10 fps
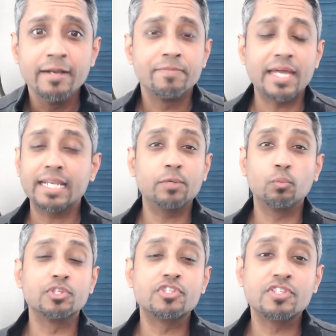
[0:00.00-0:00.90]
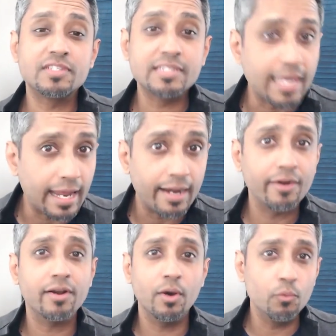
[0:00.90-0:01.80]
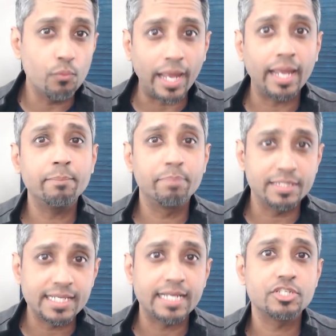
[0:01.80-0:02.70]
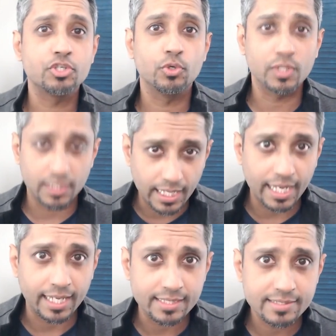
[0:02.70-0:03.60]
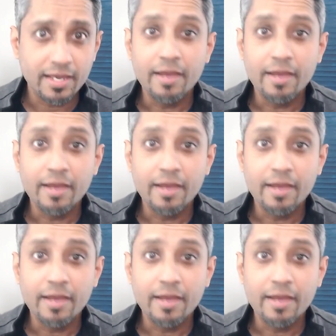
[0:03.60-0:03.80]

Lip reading: that it will scare away potential clients,